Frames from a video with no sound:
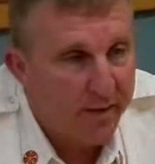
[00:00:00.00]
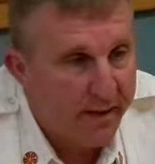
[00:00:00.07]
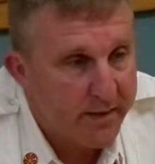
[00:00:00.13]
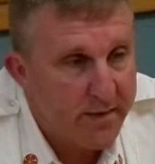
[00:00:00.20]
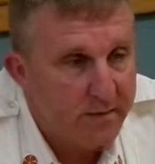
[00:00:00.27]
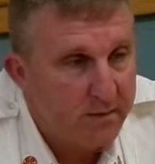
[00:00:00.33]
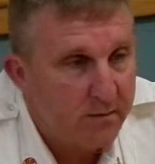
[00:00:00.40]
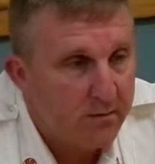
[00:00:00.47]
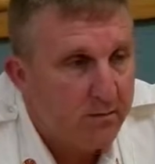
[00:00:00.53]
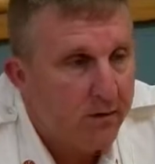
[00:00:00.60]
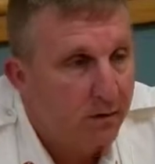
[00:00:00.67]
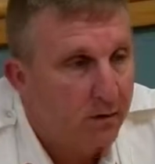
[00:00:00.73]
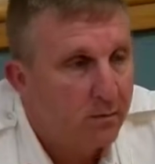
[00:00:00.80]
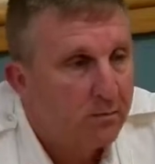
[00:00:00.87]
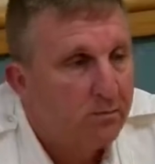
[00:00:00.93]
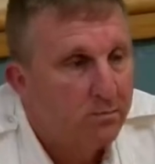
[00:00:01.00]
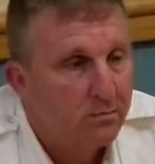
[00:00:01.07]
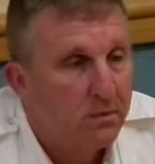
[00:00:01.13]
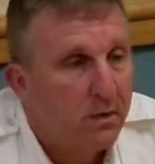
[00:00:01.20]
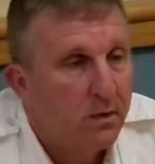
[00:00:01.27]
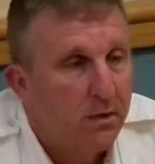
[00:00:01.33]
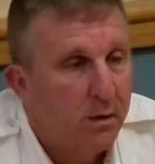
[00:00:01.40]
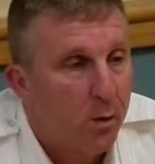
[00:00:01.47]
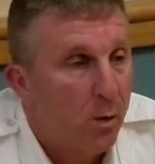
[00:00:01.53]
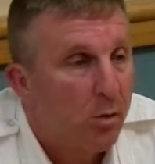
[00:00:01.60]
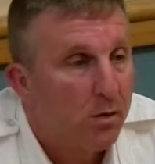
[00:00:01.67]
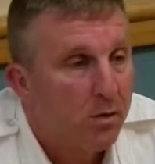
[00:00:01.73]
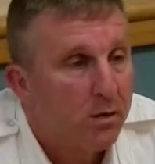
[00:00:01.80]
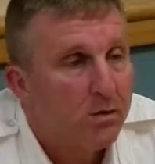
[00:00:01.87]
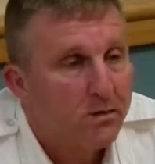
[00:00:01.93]
days,
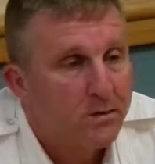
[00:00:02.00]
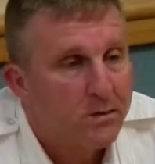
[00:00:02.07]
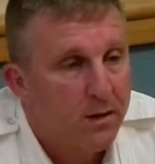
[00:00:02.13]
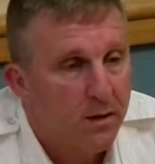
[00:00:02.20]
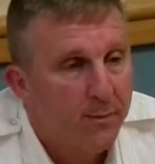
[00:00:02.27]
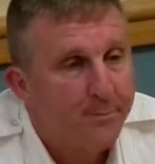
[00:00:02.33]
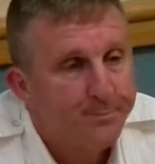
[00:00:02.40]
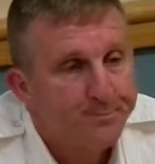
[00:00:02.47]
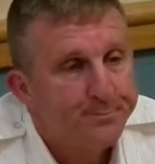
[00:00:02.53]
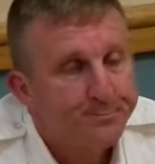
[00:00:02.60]
old. So,